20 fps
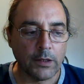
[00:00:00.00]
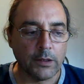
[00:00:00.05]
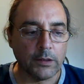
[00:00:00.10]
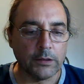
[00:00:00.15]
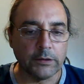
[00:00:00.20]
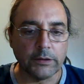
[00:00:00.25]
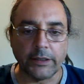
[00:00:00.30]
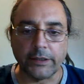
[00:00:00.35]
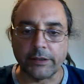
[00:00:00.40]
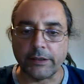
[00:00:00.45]

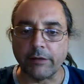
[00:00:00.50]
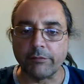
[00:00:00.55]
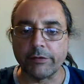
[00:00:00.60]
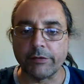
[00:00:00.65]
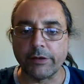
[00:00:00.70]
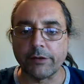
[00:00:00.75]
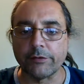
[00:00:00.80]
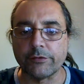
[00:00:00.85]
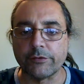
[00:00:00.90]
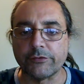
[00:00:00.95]
like every
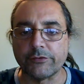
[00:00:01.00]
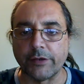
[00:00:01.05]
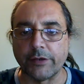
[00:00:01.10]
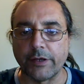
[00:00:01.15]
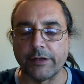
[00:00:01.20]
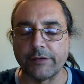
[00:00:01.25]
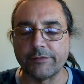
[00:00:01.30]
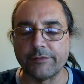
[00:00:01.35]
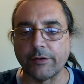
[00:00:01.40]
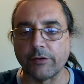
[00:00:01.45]
other
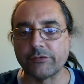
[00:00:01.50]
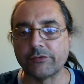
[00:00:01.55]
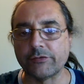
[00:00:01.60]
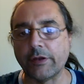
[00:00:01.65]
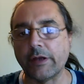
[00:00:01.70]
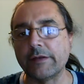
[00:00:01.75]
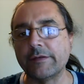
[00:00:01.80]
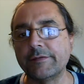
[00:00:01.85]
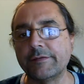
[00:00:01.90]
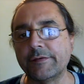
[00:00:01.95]
science. Now,
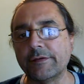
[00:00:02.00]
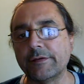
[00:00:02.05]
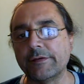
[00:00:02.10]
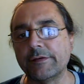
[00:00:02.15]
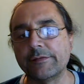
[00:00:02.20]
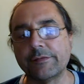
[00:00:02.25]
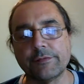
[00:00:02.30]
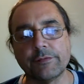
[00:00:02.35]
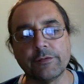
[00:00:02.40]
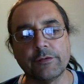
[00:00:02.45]

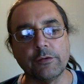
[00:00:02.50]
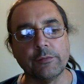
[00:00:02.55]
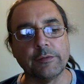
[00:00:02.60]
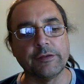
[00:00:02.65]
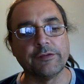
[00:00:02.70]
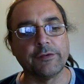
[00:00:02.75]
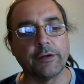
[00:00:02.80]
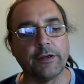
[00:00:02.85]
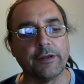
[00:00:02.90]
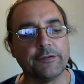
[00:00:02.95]
human
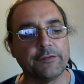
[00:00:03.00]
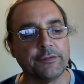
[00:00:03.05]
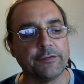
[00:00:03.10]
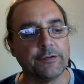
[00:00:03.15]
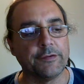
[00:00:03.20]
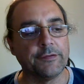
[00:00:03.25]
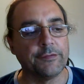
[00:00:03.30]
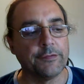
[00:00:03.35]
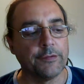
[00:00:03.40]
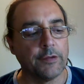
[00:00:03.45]

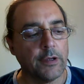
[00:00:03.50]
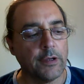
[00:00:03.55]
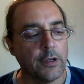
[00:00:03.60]
sciences,